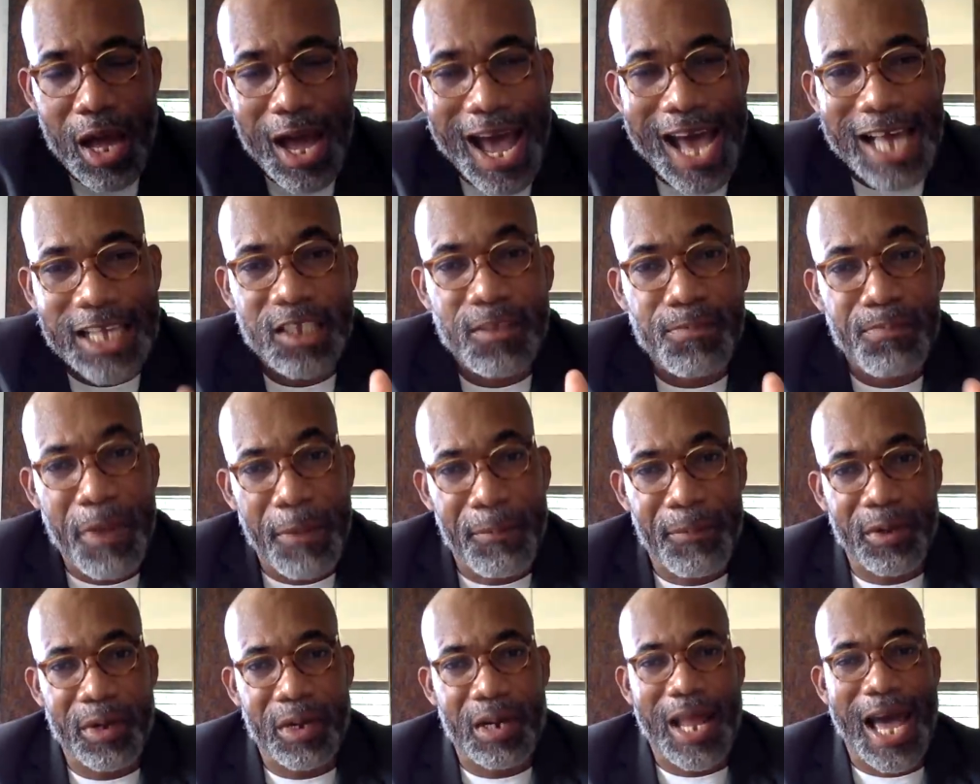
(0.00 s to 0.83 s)
As
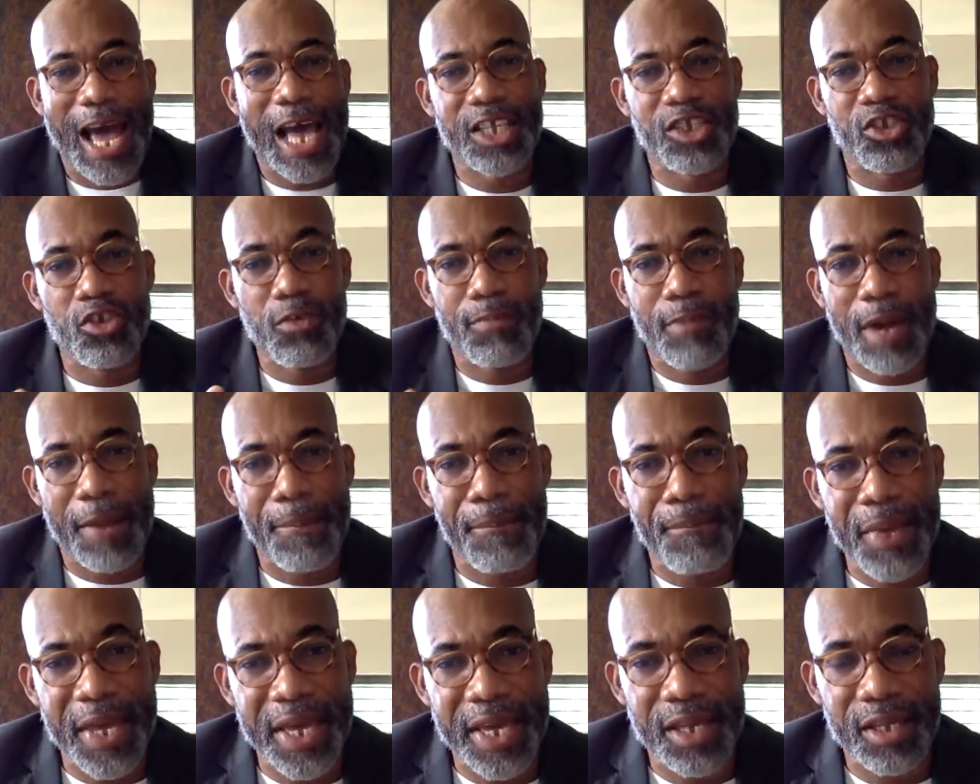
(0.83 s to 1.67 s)
people, as
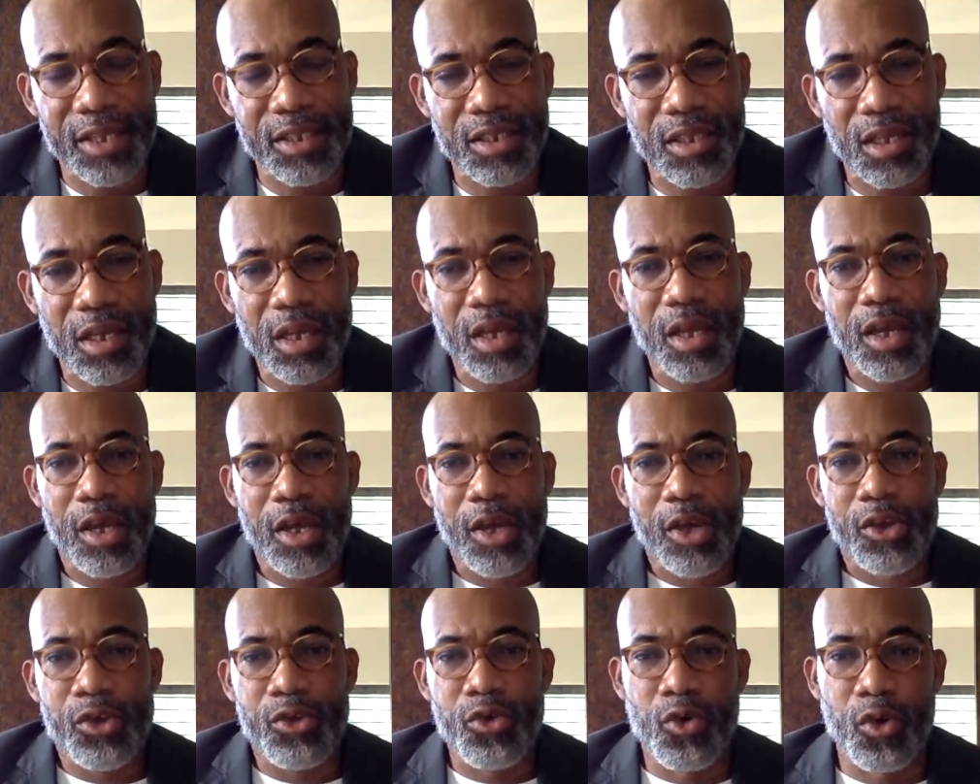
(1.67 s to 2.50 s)
human beings,
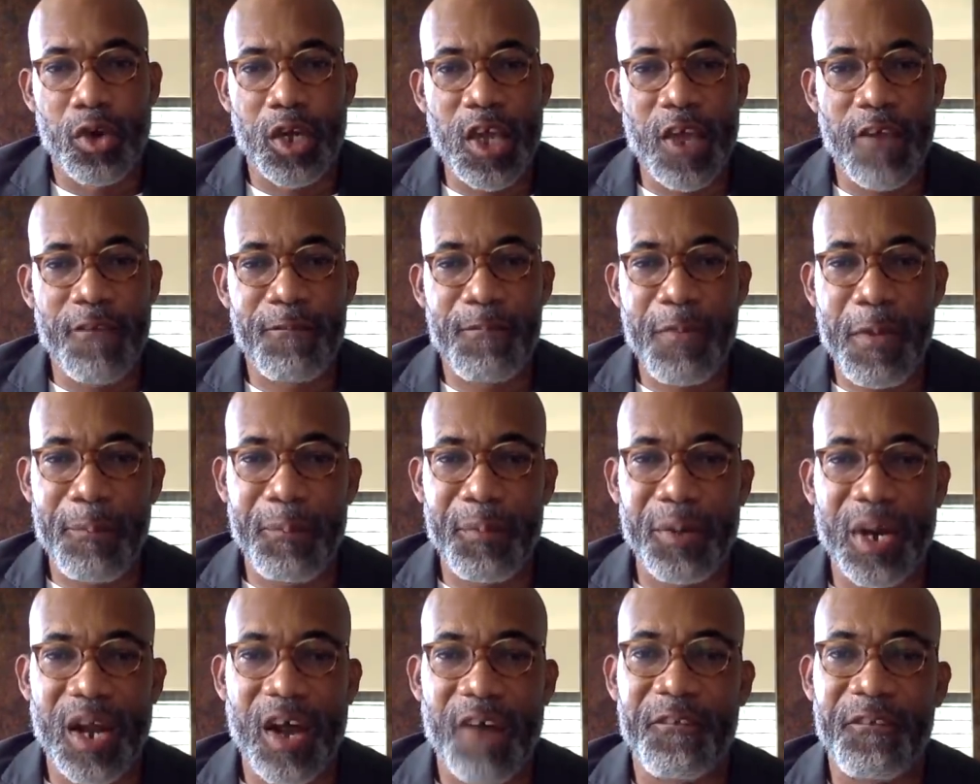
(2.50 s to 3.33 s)
you give
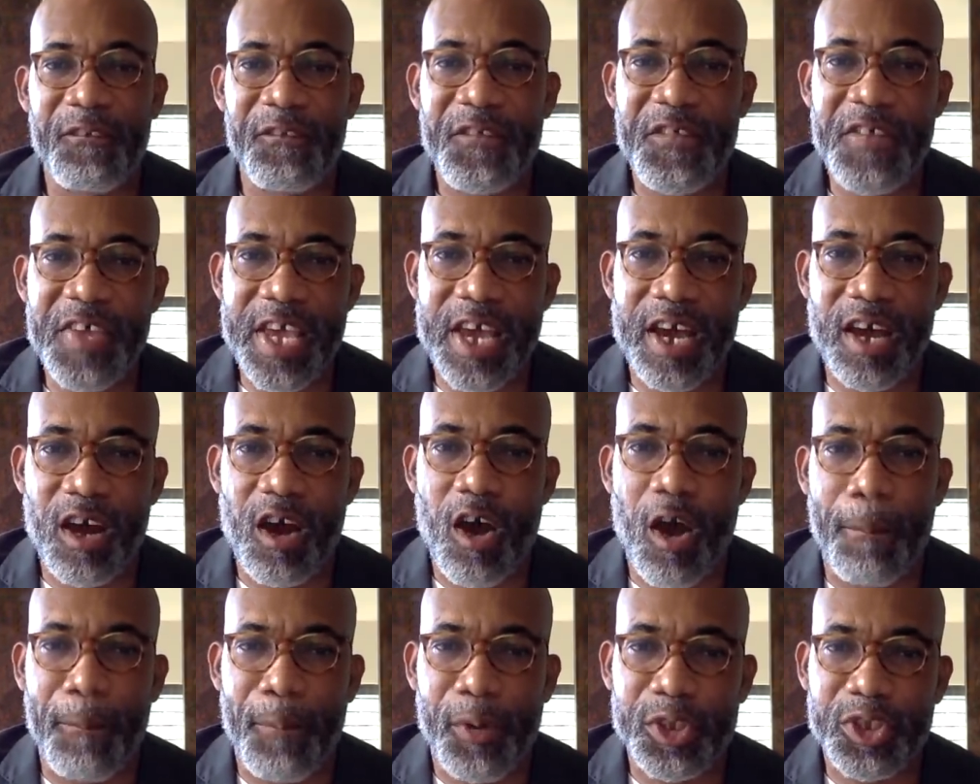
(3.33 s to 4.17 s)
people a
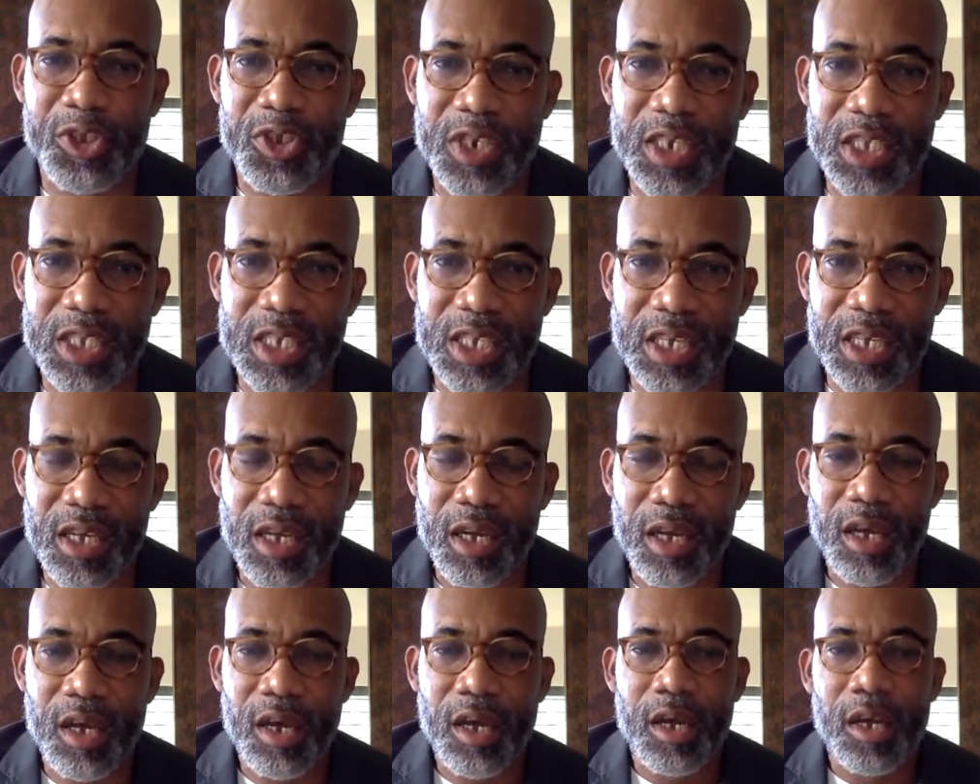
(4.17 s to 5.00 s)
fair
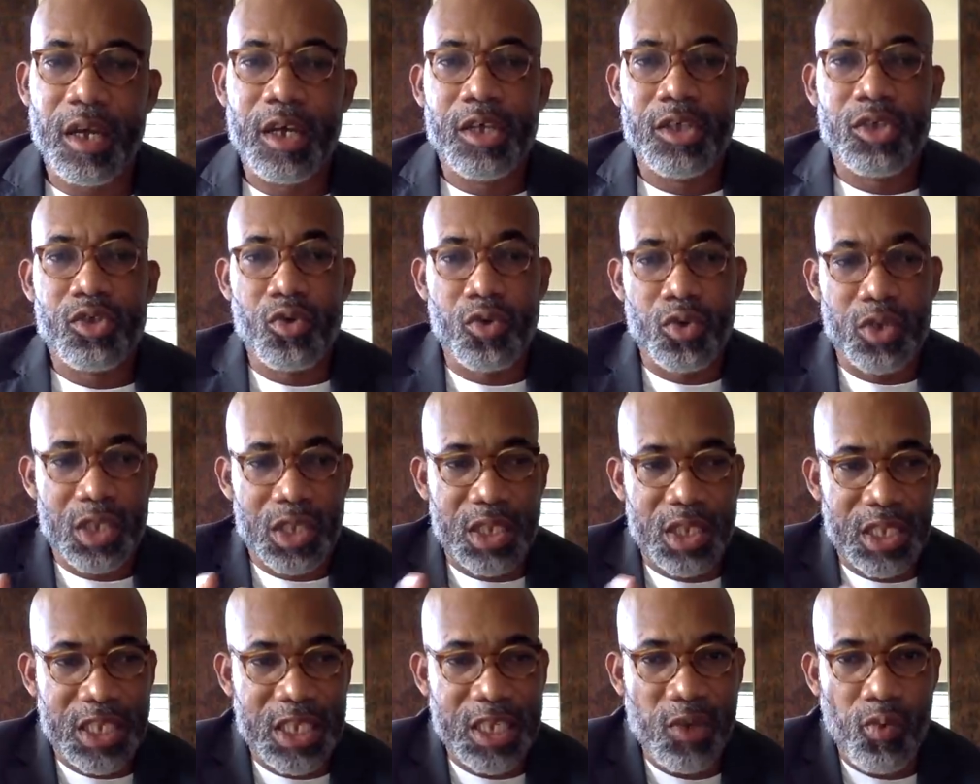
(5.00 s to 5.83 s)
opportunity to
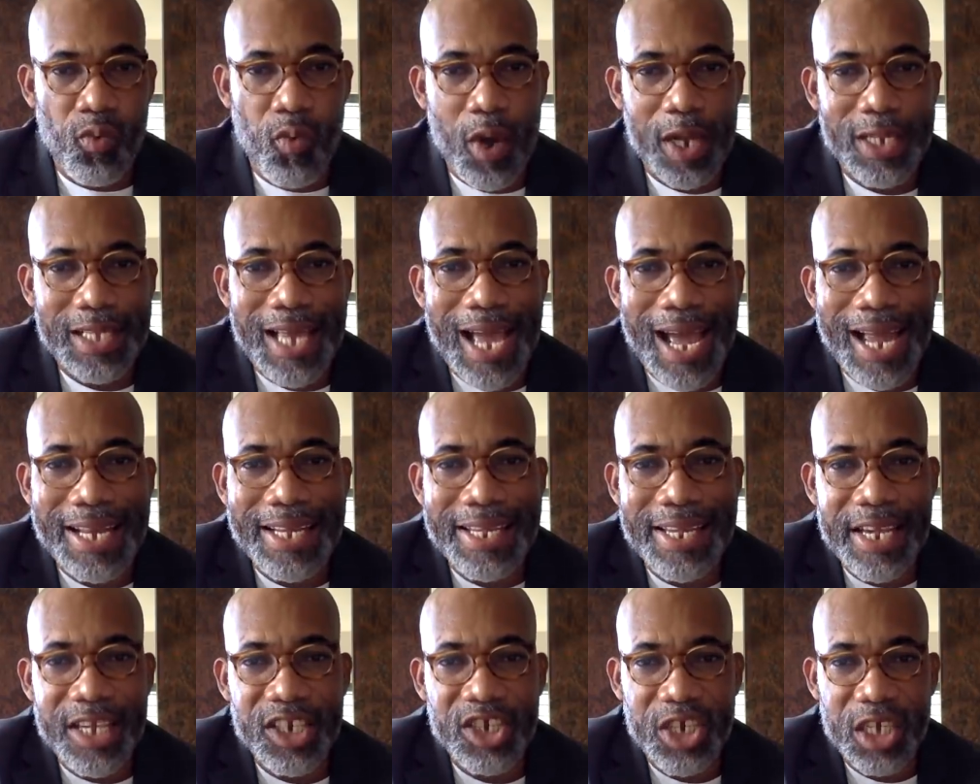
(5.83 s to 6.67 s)
see what
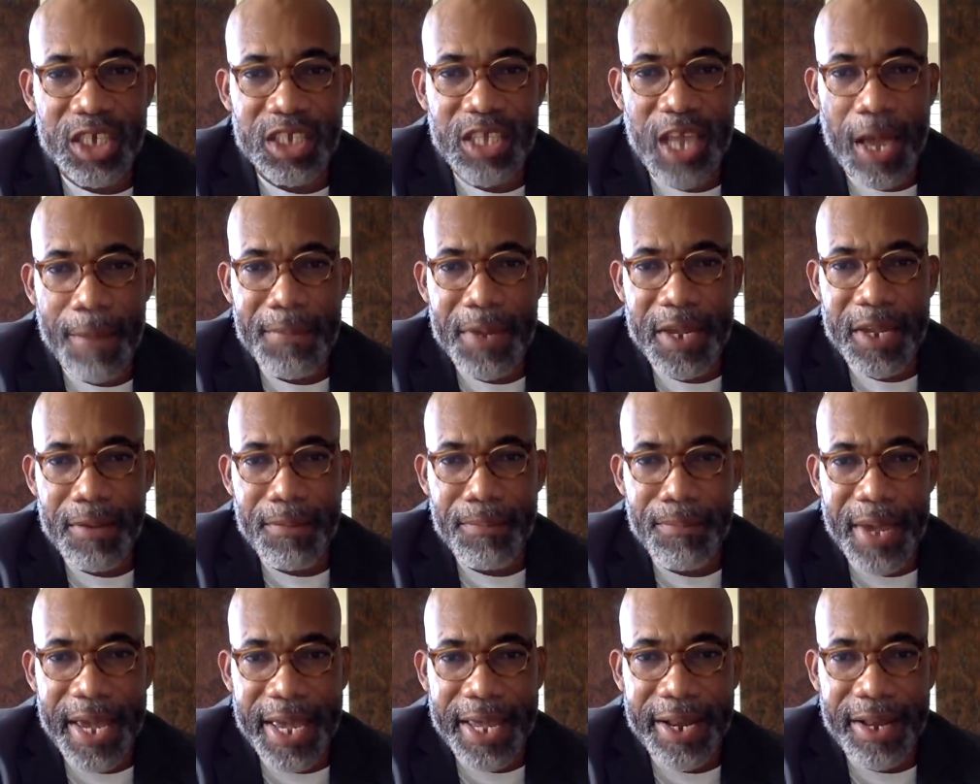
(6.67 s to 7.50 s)
allegations are
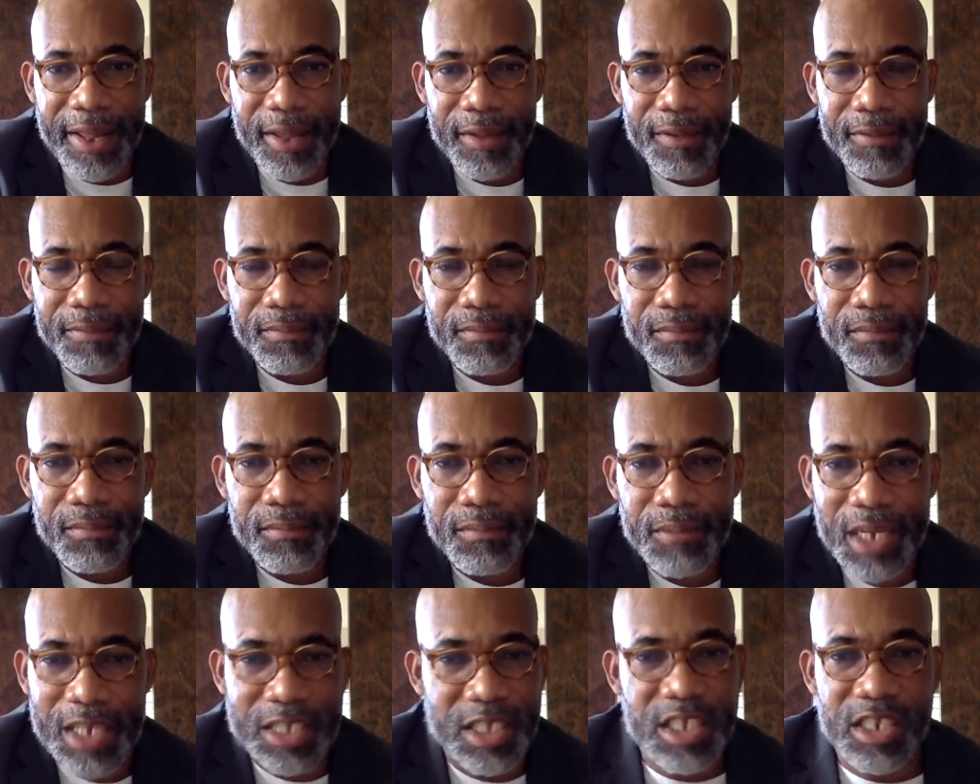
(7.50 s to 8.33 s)
being made.
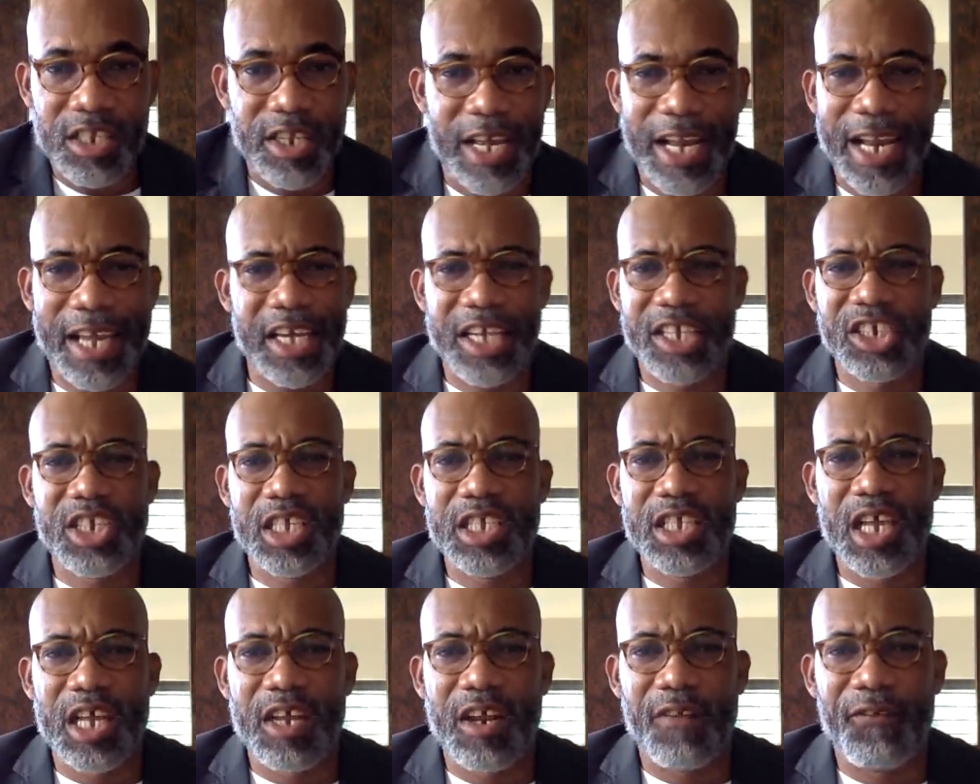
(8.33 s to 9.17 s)
Because the
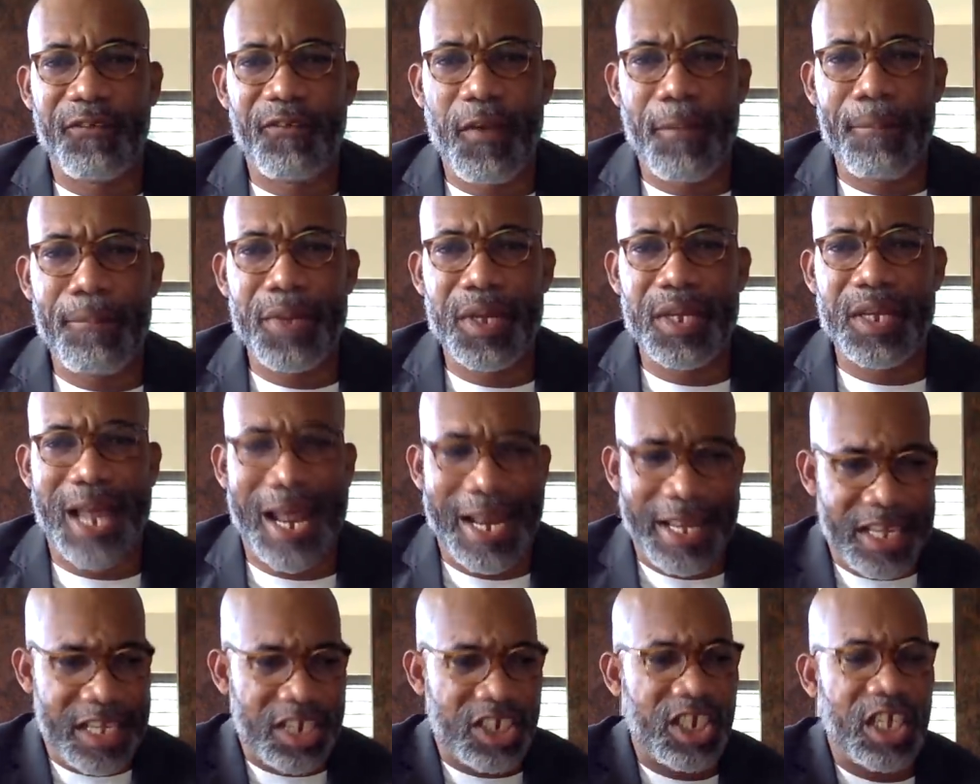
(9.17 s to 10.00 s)
allegations are not from me. The
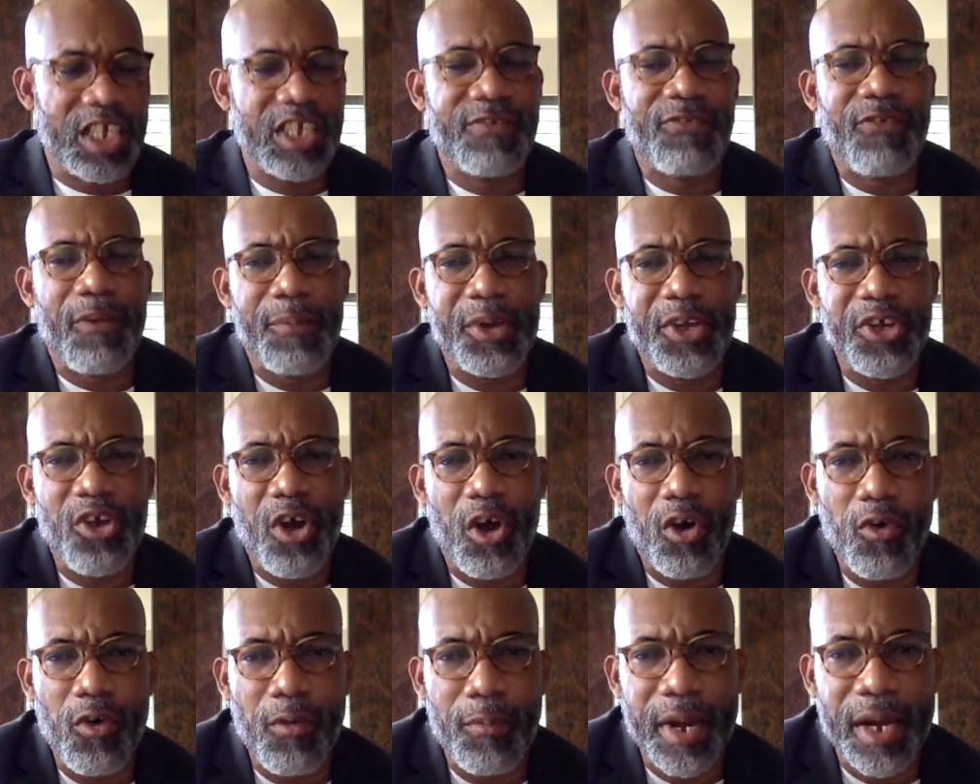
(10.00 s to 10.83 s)
allegations from a
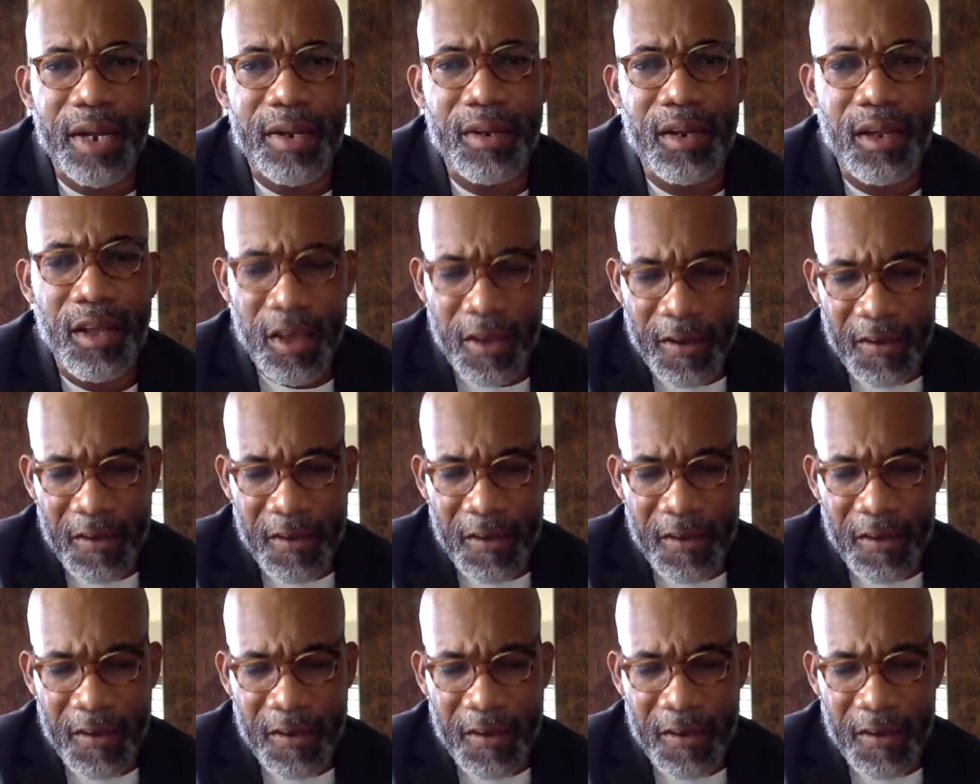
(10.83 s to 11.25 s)
young woman.